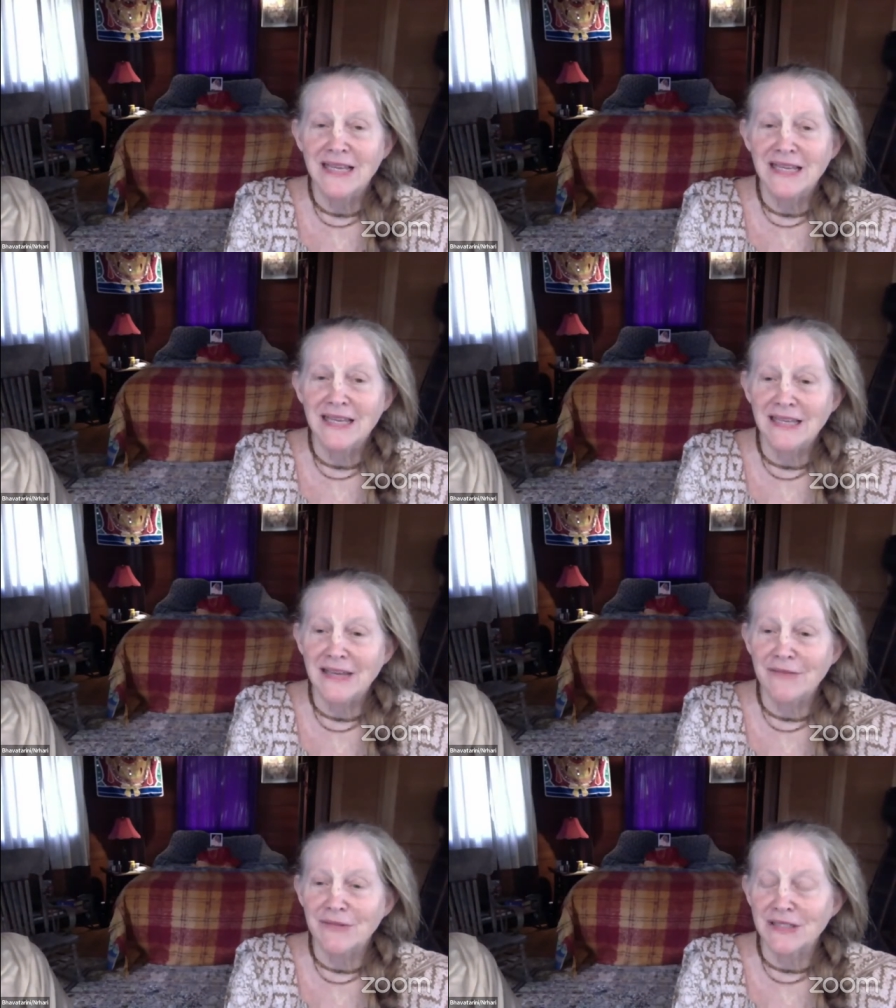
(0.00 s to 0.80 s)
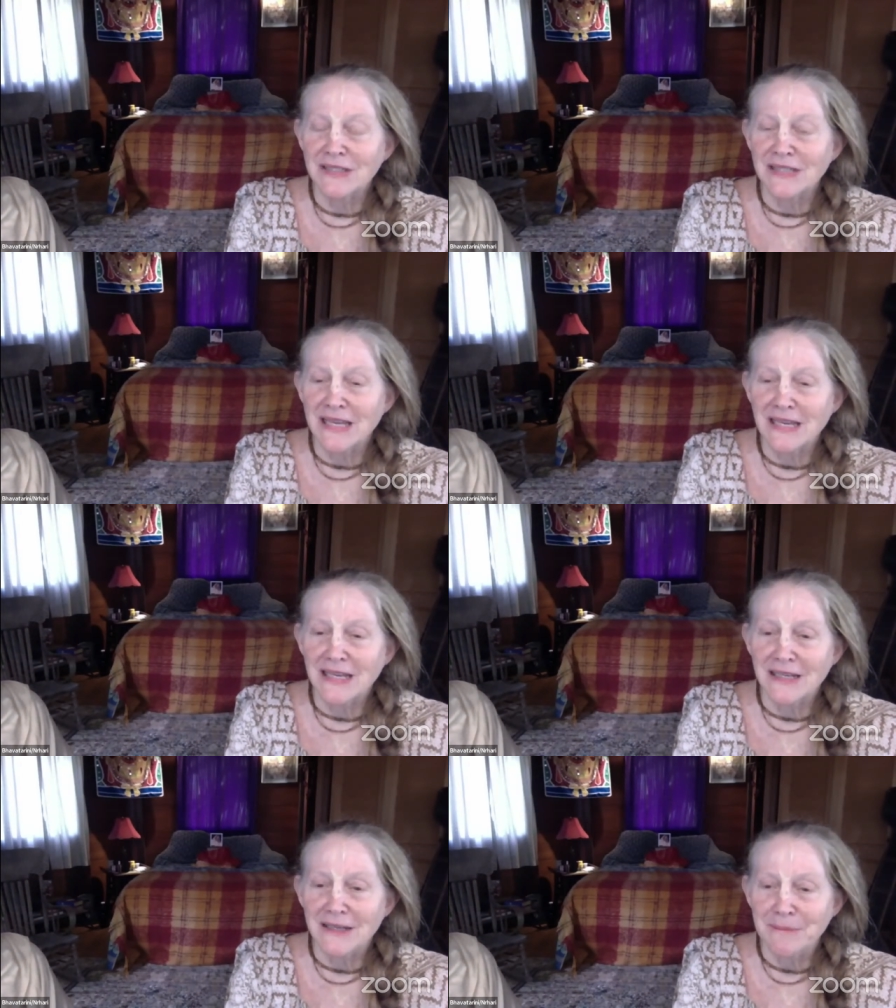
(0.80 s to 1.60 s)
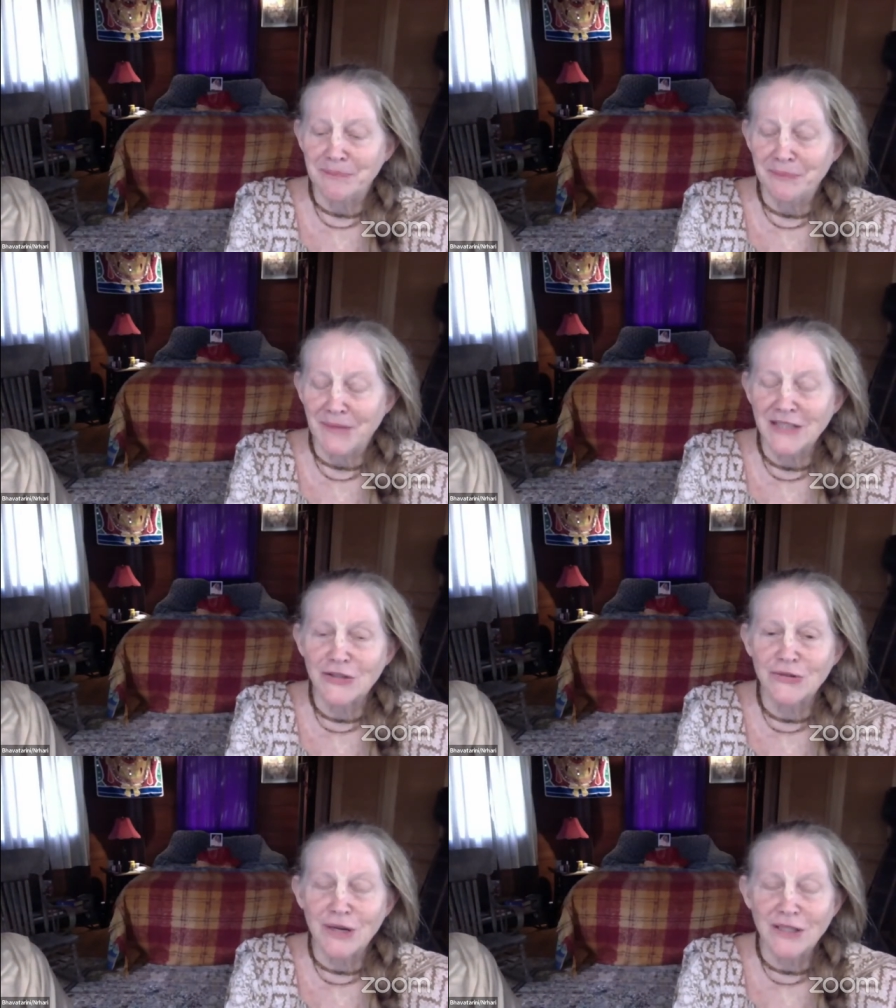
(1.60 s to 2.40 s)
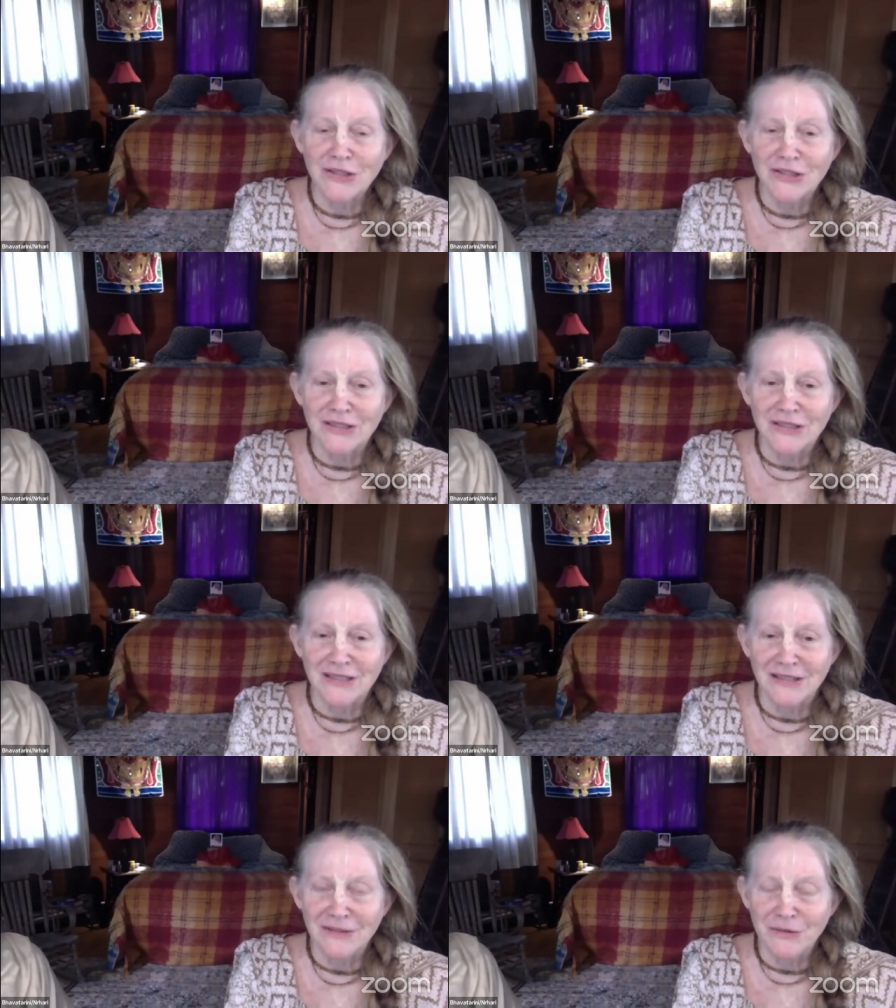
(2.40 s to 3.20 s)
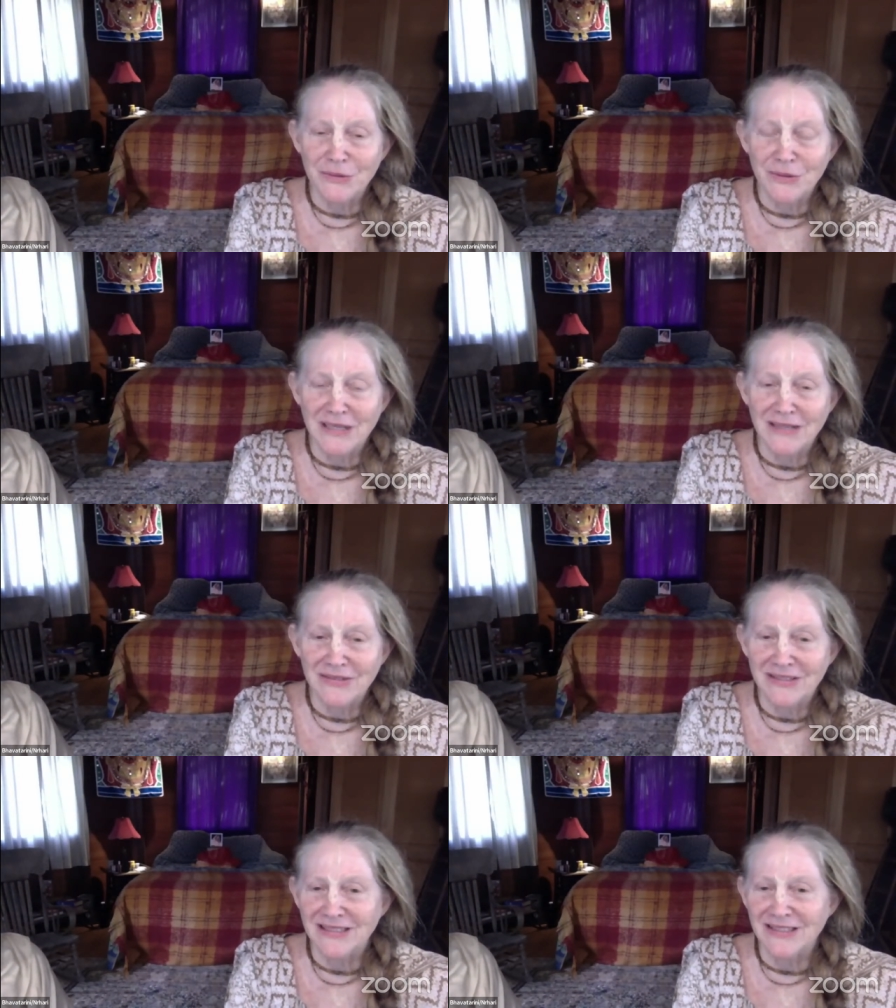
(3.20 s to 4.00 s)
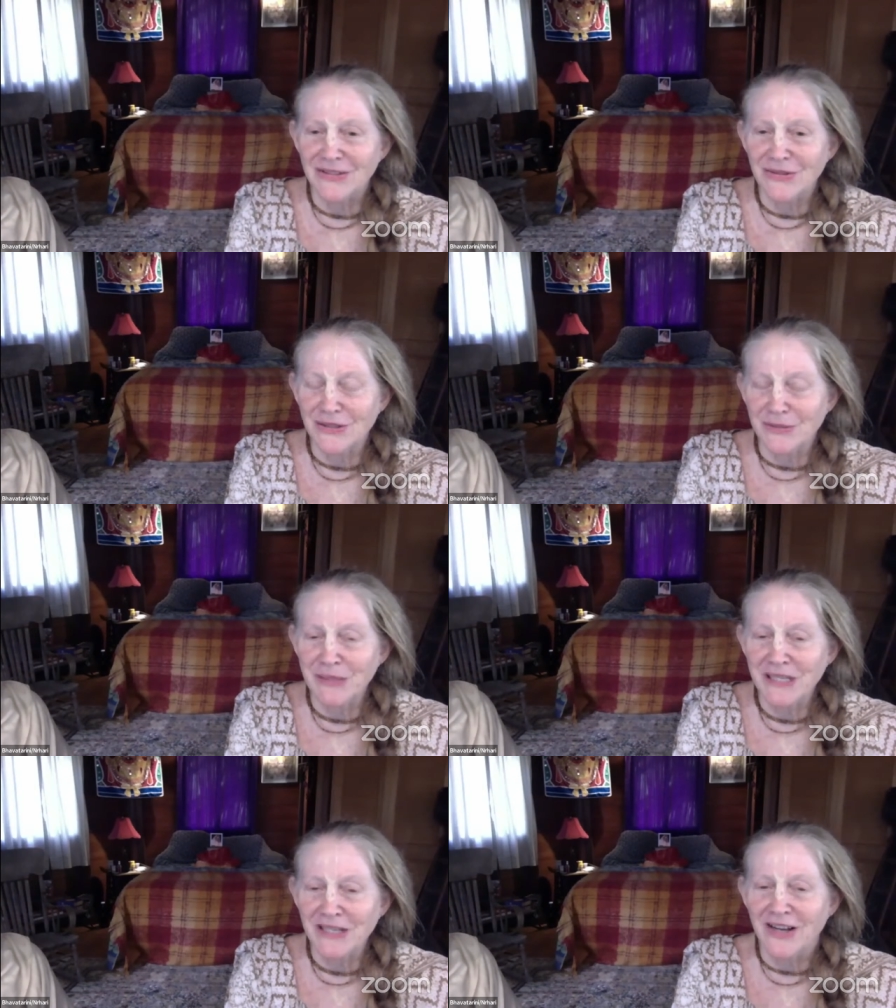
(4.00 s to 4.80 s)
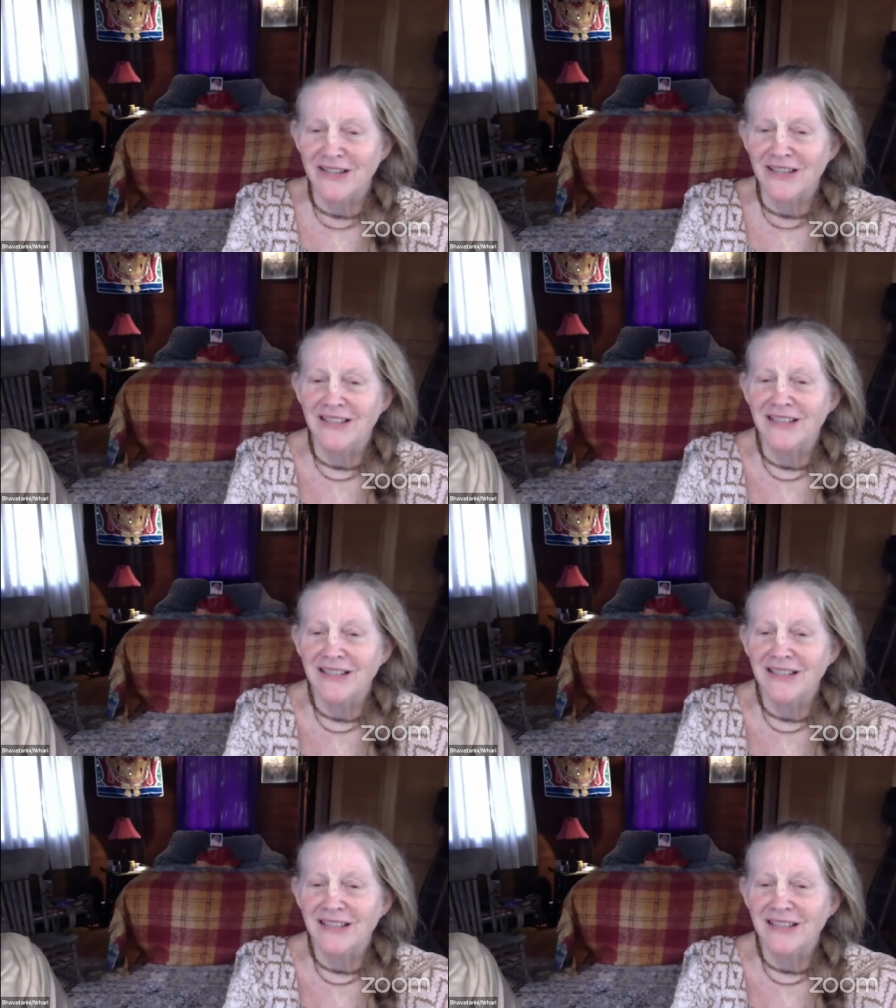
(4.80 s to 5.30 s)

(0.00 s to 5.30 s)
He gave us a um, instruction of Gurudev's to speak on.